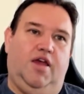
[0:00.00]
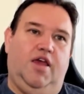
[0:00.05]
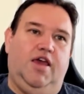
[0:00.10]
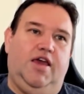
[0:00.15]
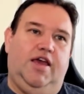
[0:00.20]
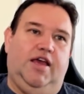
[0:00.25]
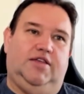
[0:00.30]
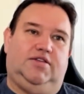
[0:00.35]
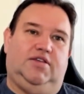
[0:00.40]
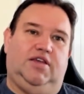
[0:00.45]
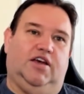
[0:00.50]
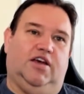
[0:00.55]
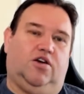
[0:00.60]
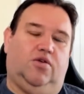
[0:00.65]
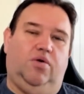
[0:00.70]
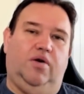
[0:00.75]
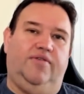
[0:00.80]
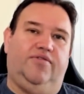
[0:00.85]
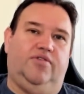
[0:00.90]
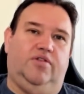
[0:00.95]
It's the
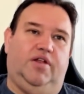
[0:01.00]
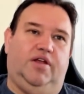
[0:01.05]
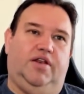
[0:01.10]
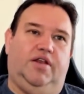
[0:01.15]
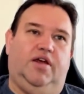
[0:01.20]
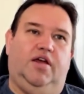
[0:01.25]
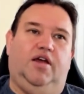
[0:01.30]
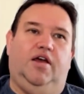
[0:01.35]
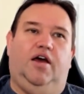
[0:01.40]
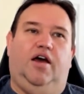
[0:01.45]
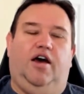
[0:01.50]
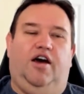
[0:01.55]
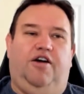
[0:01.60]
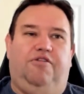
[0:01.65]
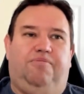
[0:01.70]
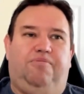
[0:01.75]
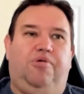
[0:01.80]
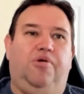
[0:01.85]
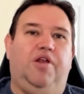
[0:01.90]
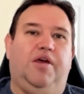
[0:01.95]
equivalent
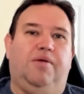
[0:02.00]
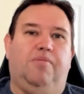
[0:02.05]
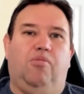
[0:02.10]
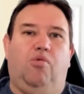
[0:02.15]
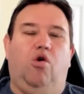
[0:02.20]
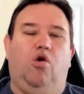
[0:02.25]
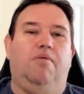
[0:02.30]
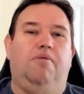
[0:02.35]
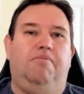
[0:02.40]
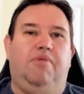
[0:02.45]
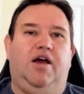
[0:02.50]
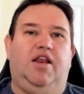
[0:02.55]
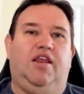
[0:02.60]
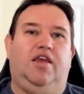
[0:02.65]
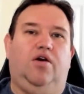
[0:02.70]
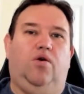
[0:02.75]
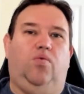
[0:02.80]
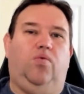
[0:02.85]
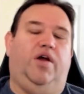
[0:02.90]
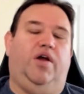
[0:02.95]
of putting more money
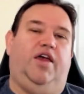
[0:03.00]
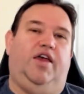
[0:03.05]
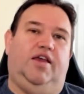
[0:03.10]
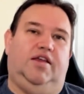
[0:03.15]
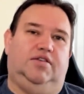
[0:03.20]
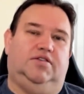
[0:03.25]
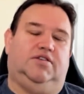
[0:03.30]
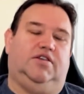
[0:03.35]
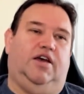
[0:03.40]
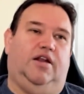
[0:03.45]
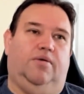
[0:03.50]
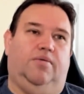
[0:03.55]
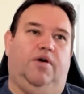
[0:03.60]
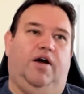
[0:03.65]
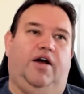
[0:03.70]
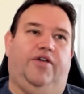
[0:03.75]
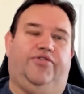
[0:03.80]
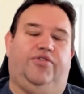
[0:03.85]
away inside a Roth.